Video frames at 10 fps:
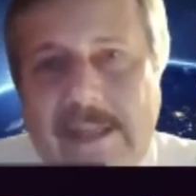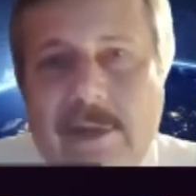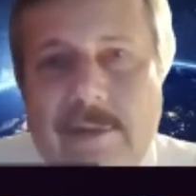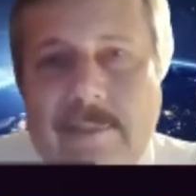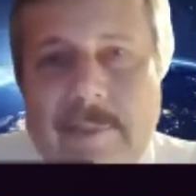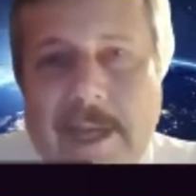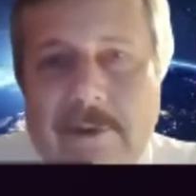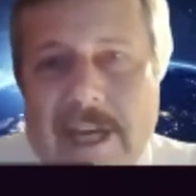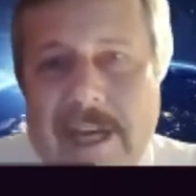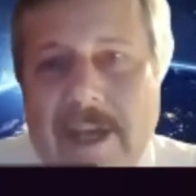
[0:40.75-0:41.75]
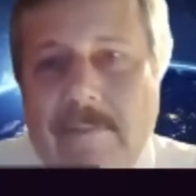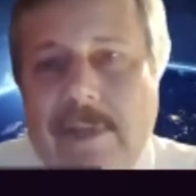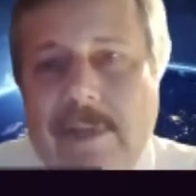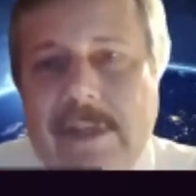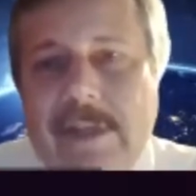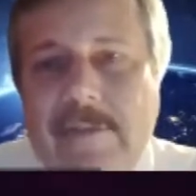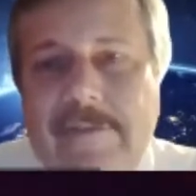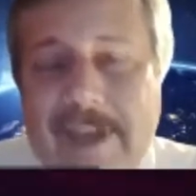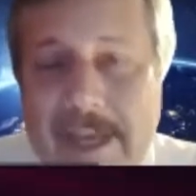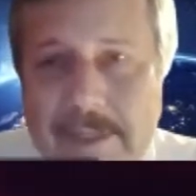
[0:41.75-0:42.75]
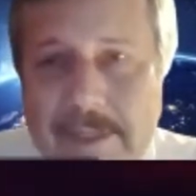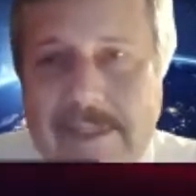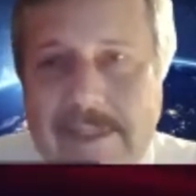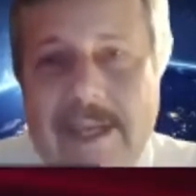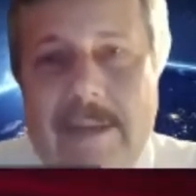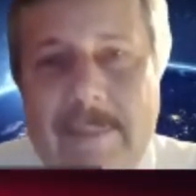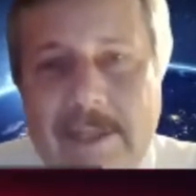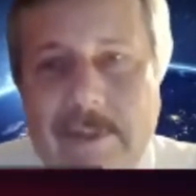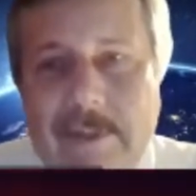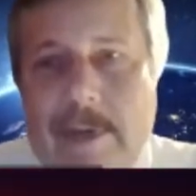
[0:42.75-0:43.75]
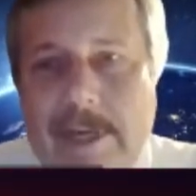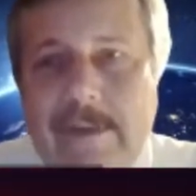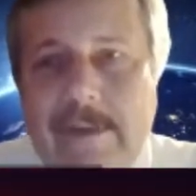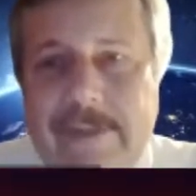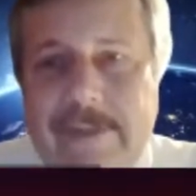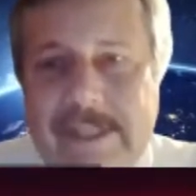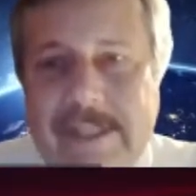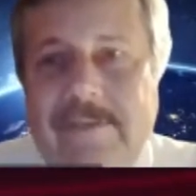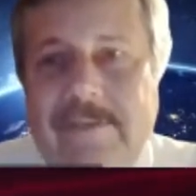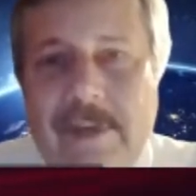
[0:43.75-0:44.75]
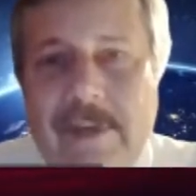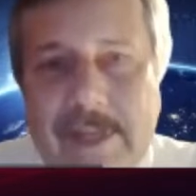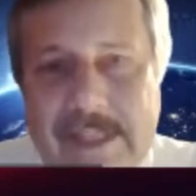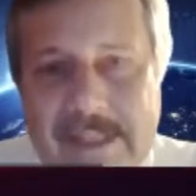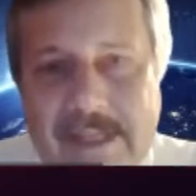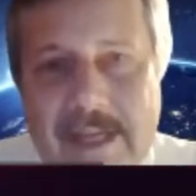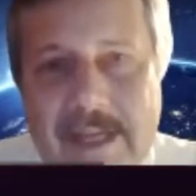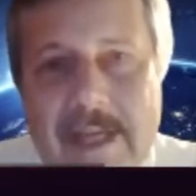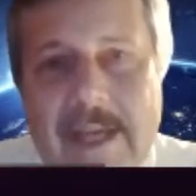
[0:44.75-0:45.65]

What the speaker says: So Majorana was a famous elementary particle physics theorist,